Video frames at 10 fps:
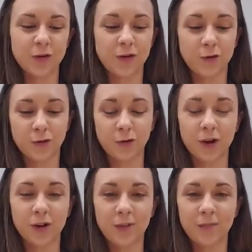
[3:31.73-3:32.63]
So
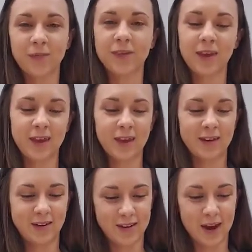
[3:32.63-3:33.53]
drill,
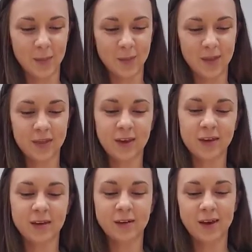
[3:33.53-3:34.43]
depth,
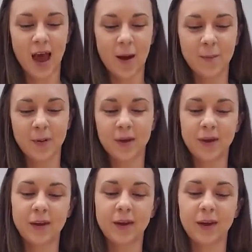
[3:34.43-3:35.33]
tap,
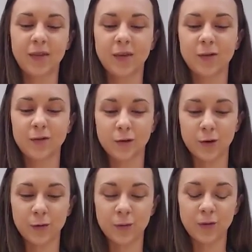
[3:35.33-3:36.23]
and then screw.